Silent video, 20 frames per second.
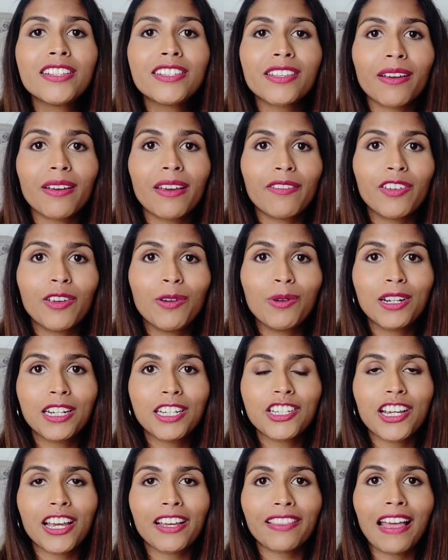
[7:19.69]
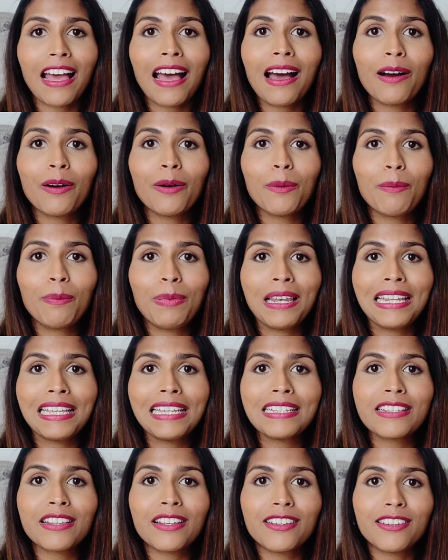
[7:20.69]
So if you want to check that out,
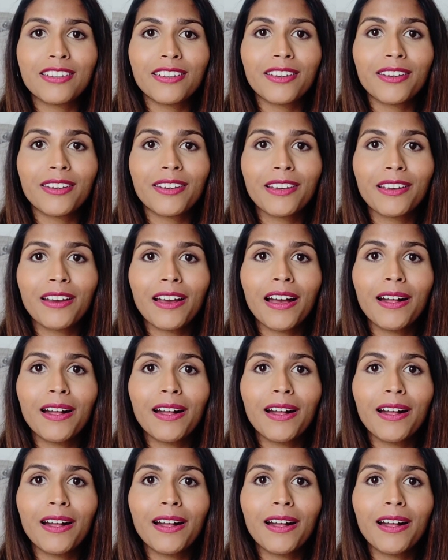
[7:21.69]
please do.